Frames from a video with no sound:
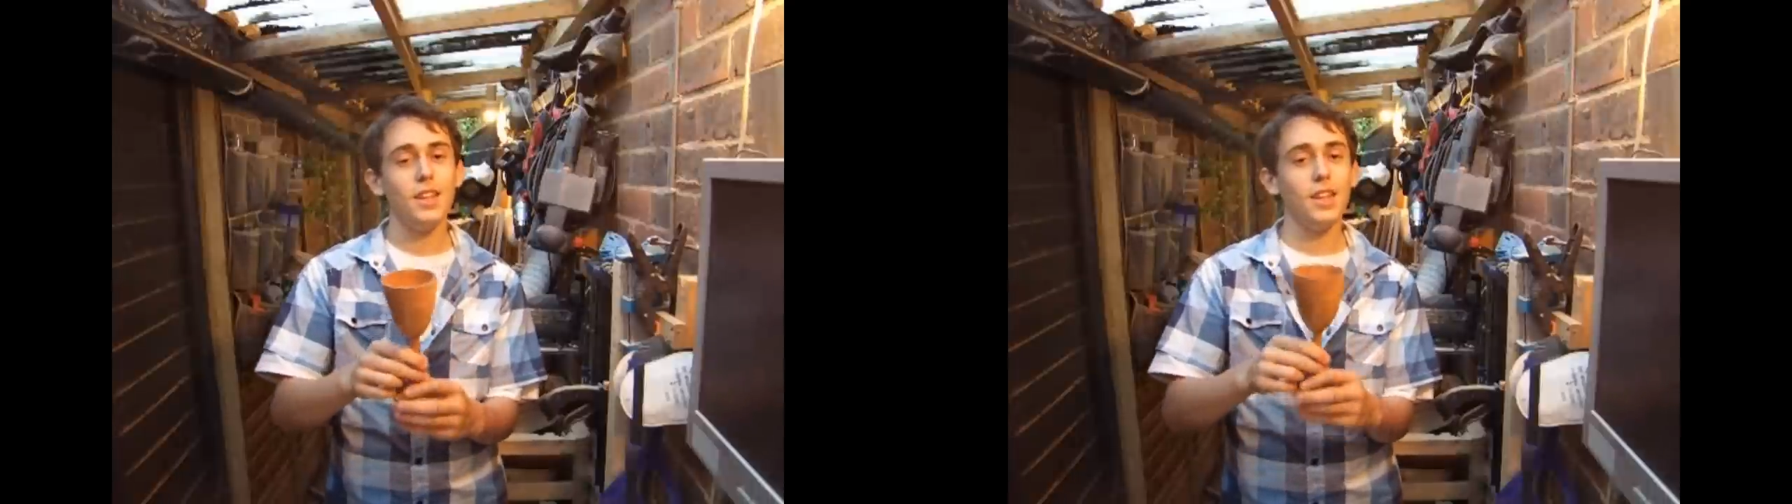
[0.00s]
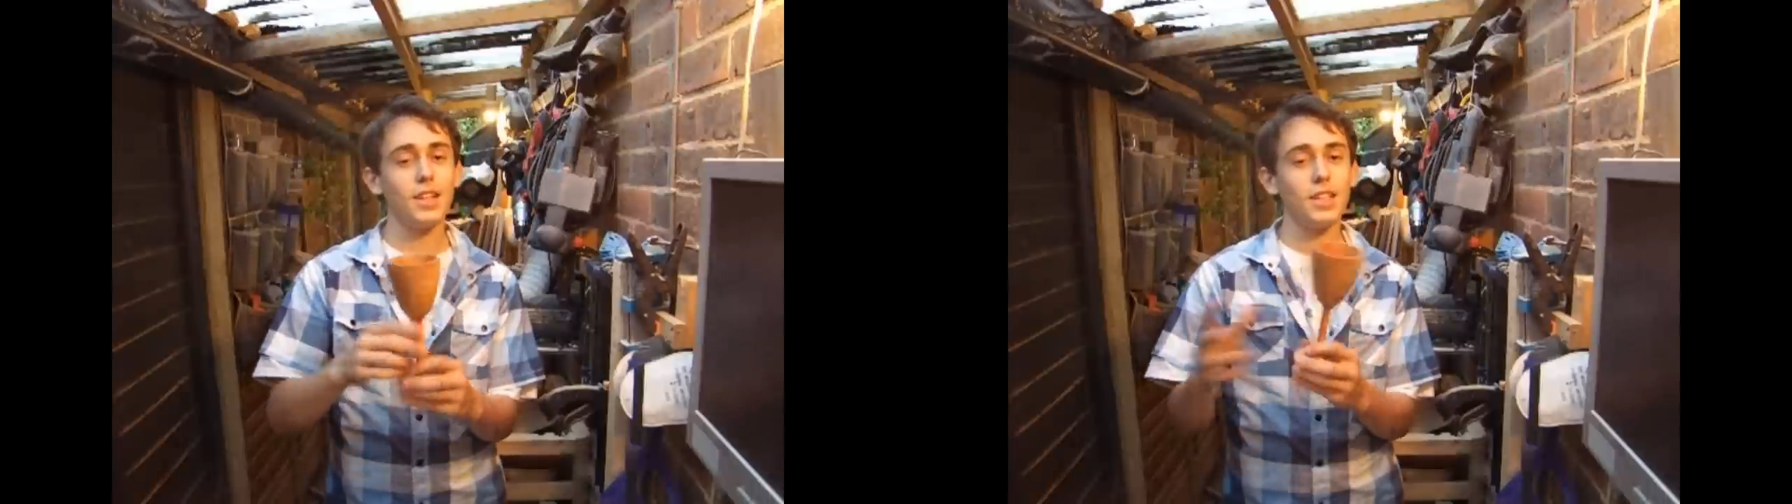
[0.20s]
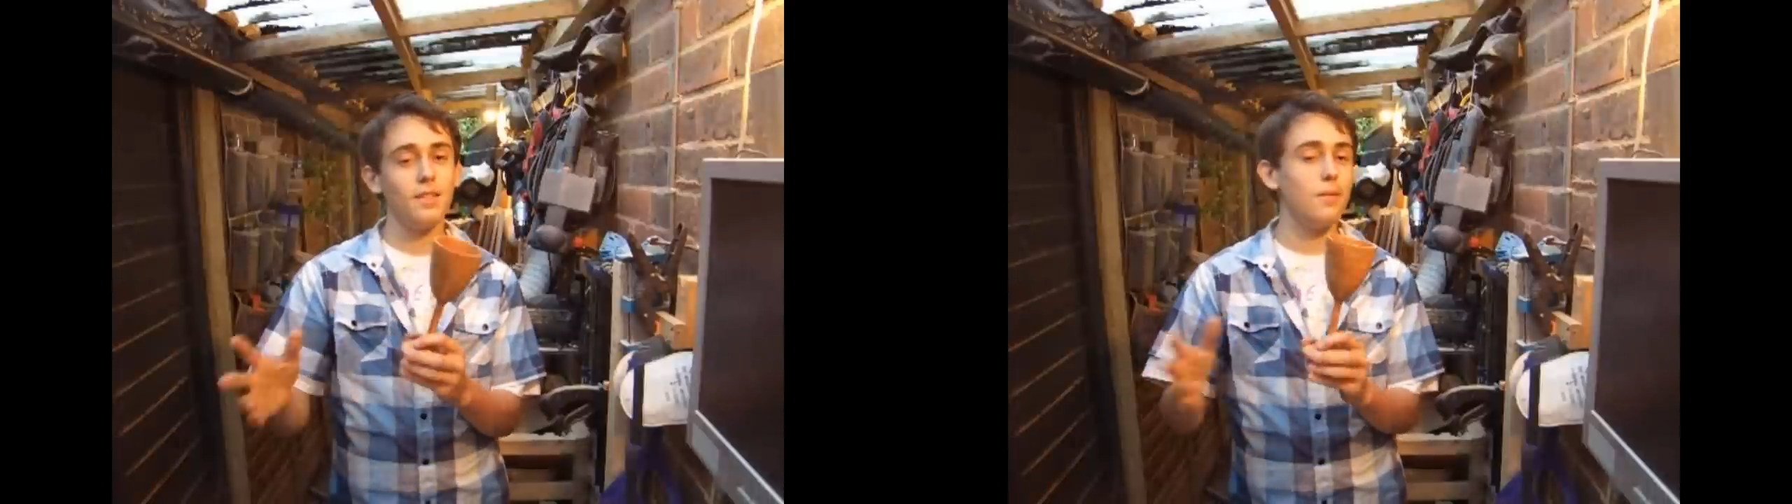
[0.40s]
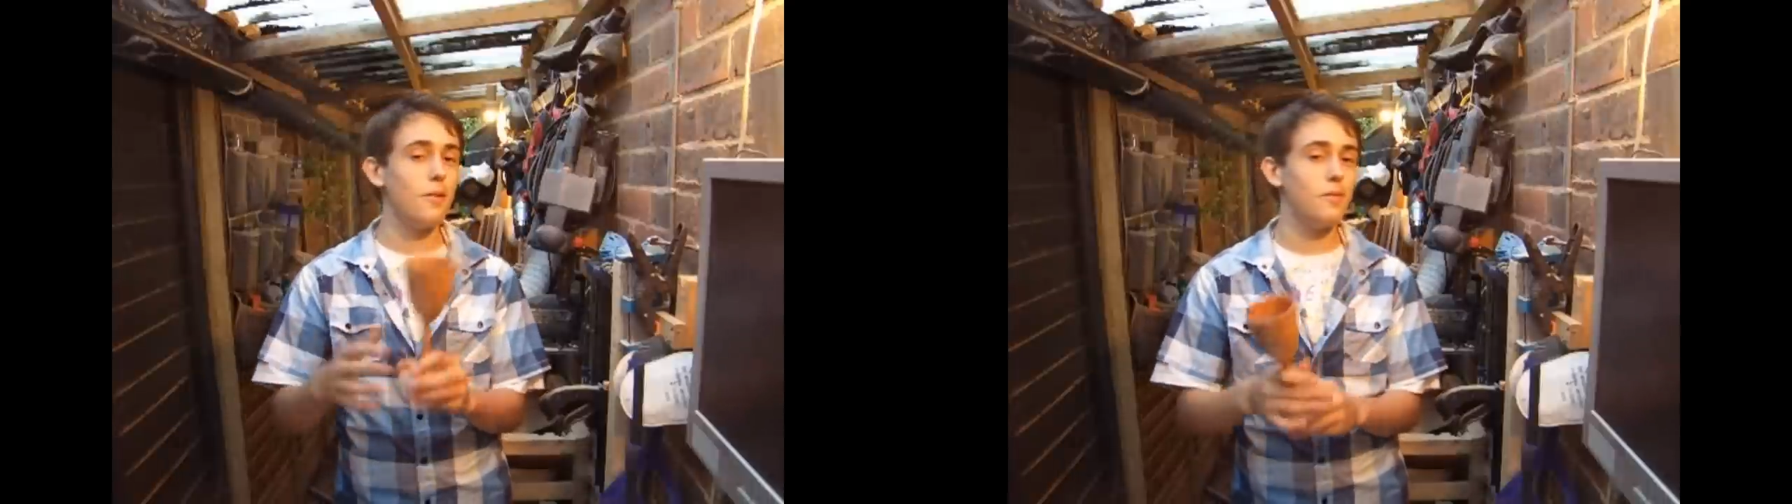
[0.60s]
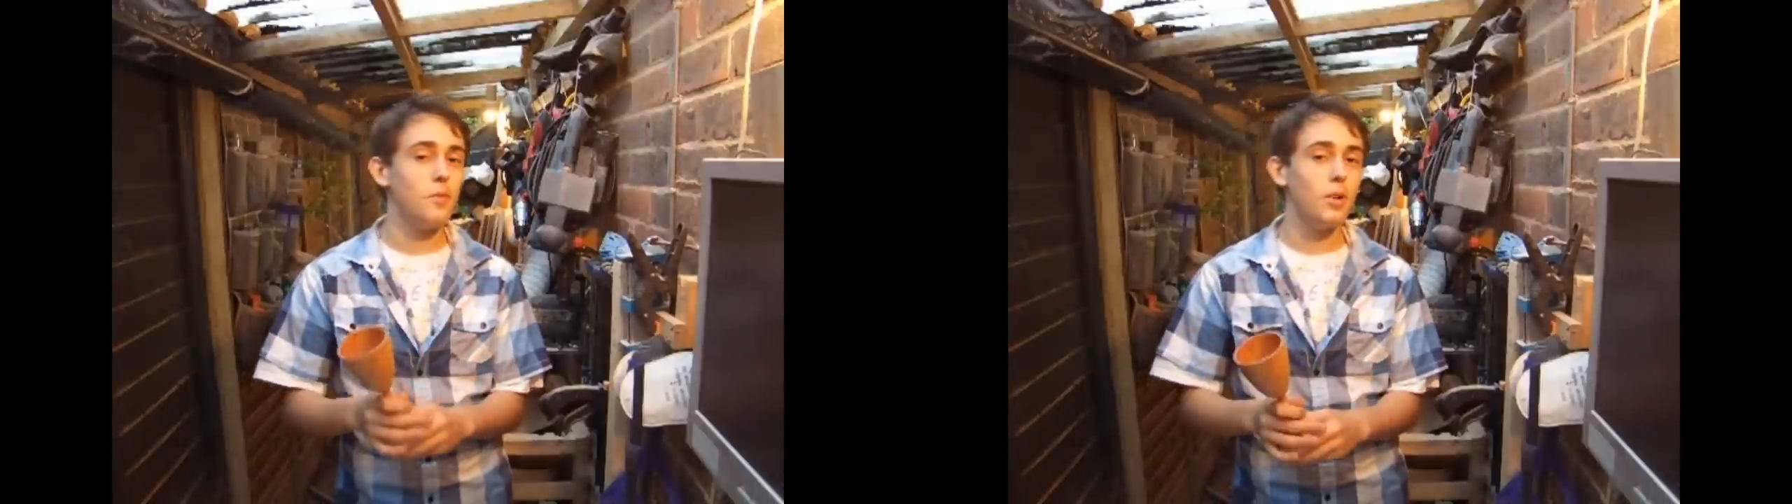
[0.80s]
thanks
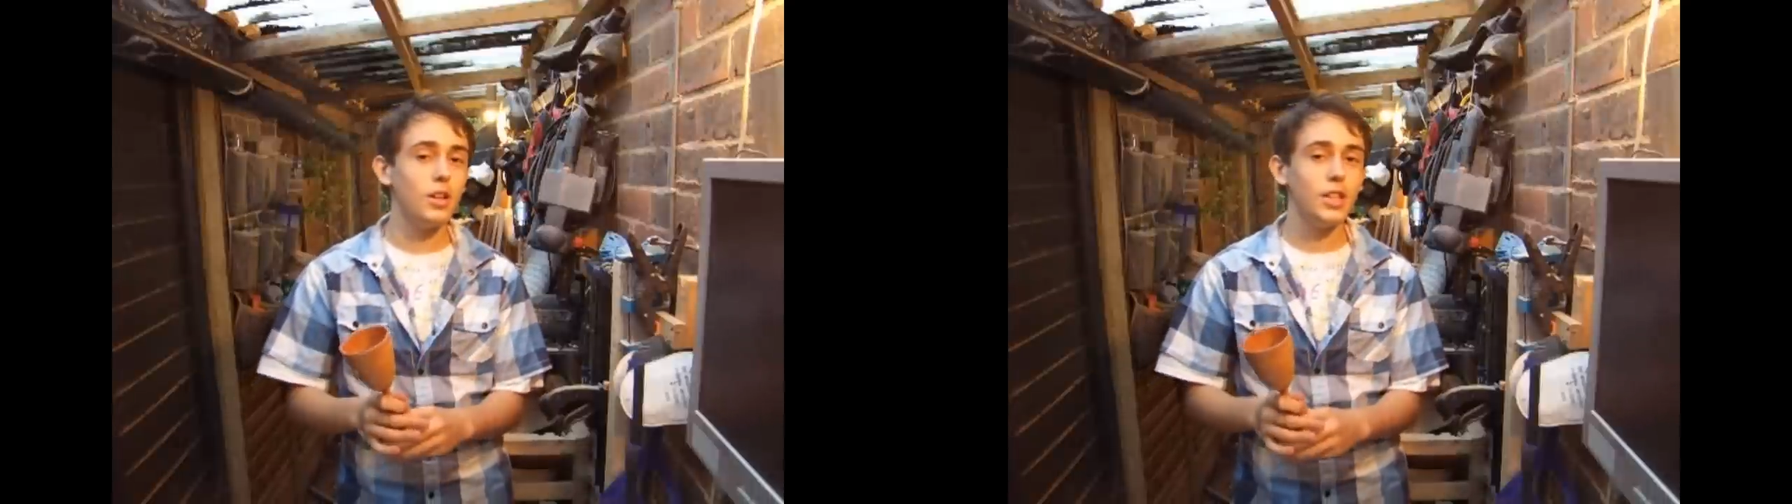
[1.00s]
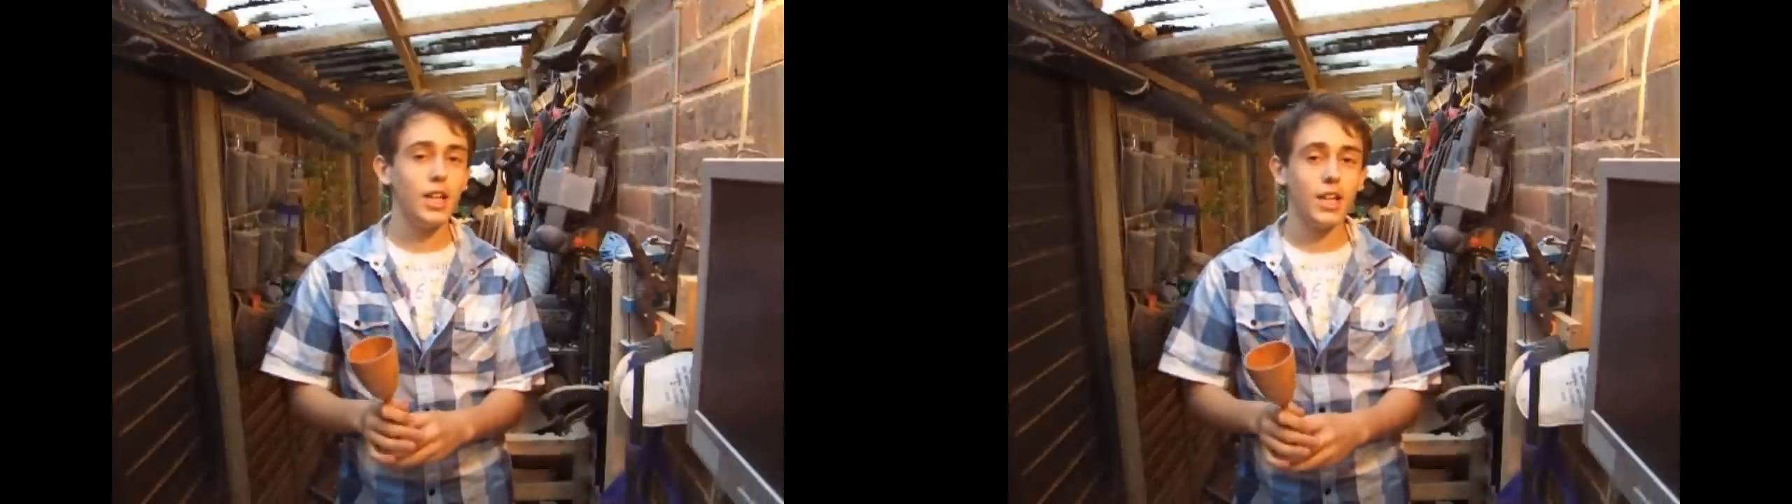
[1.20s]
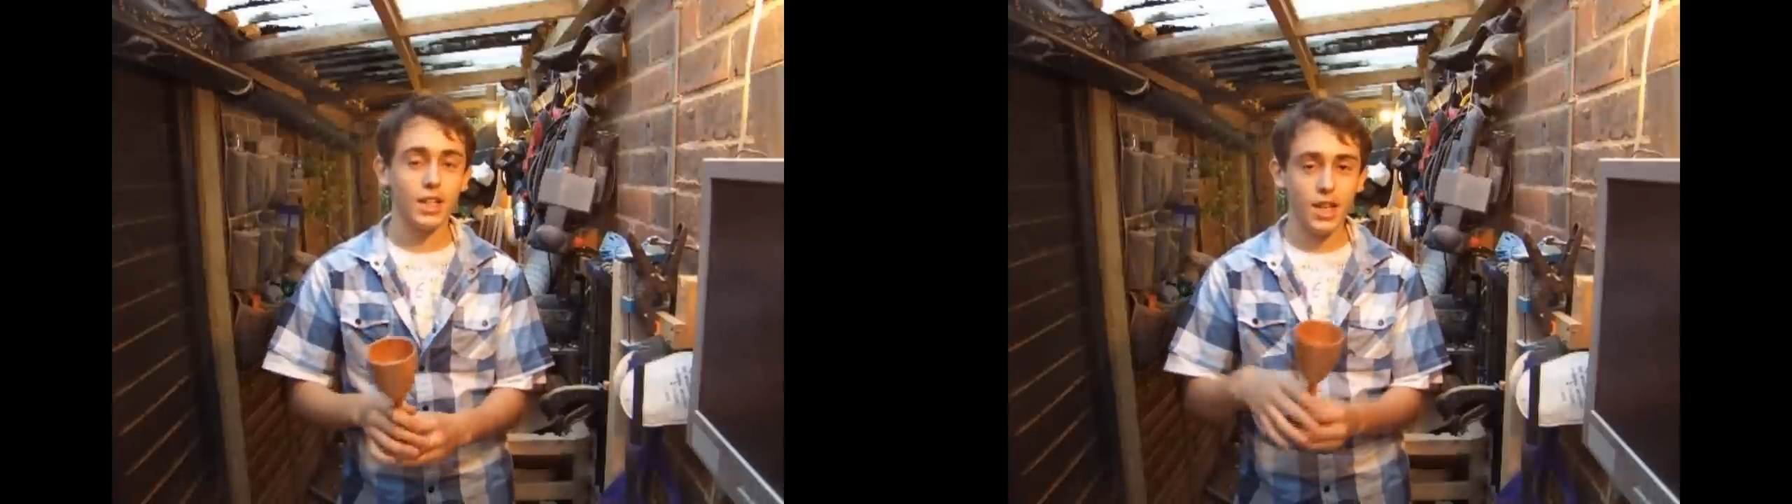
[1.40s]
everyone for watching.